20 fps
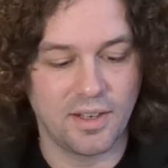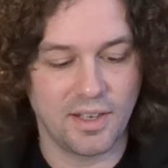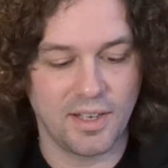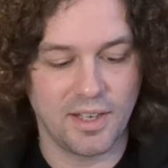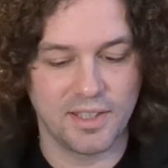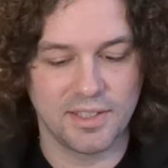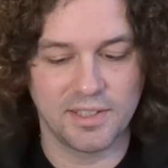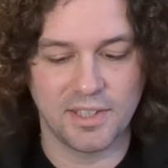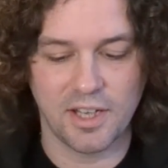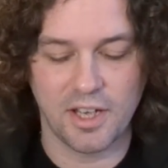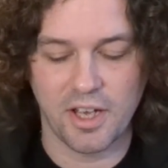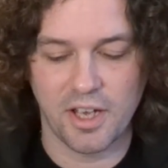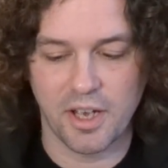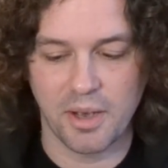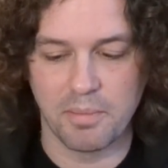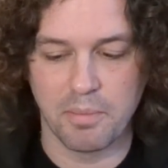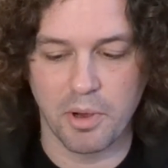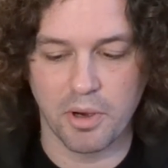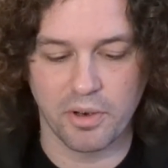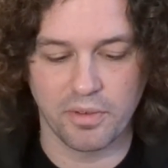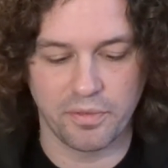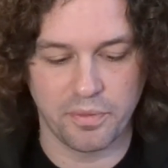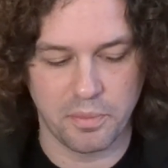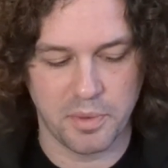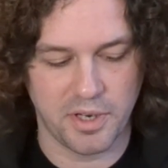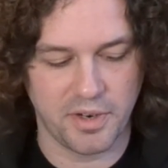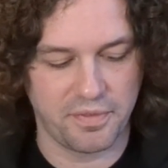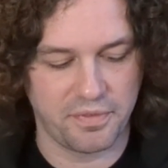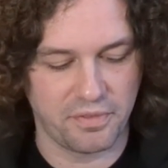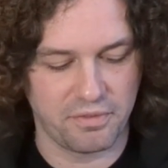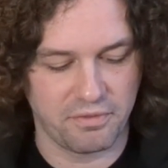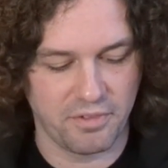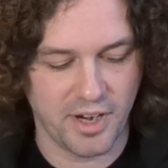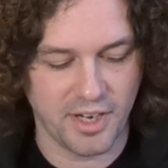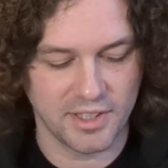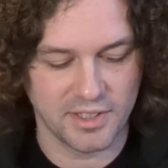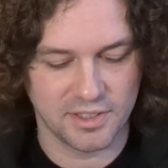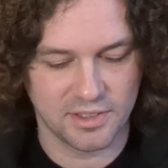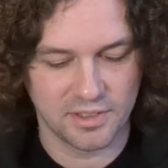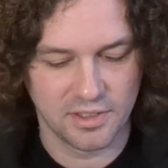as a model from a different
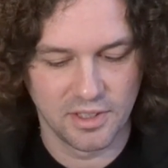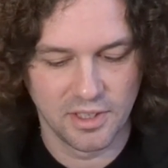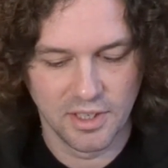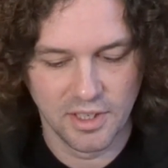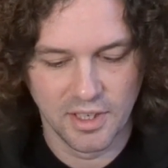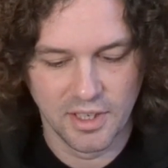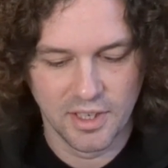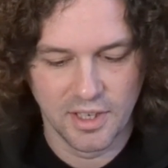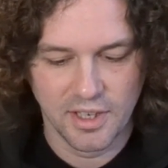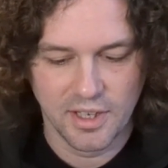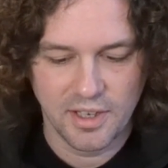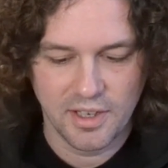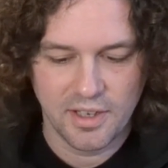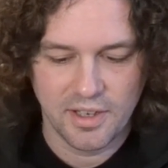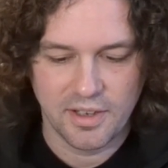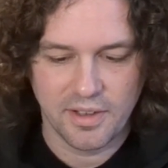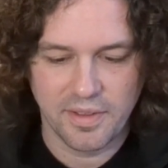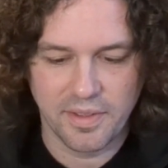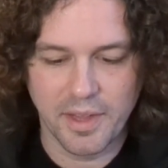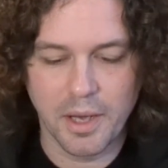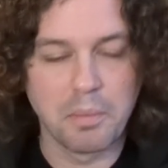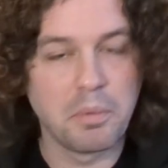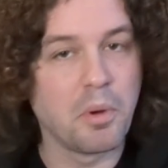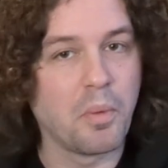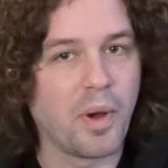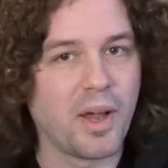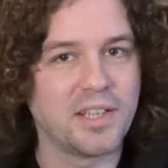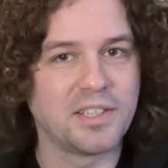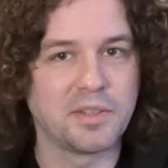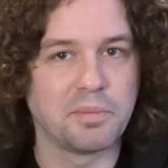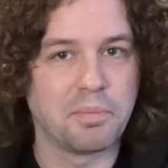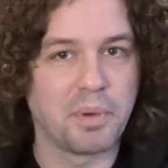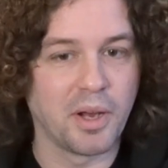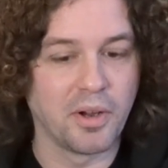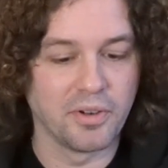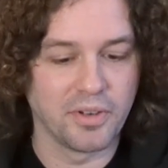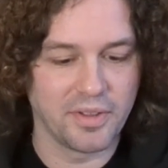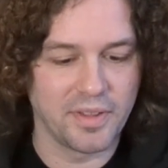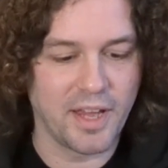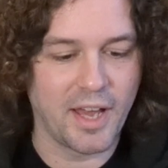race. There'll be ways of
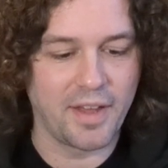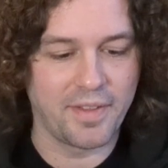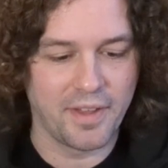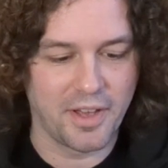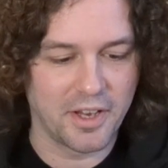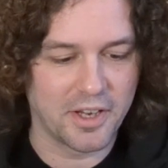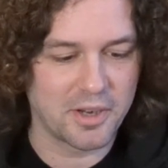building that are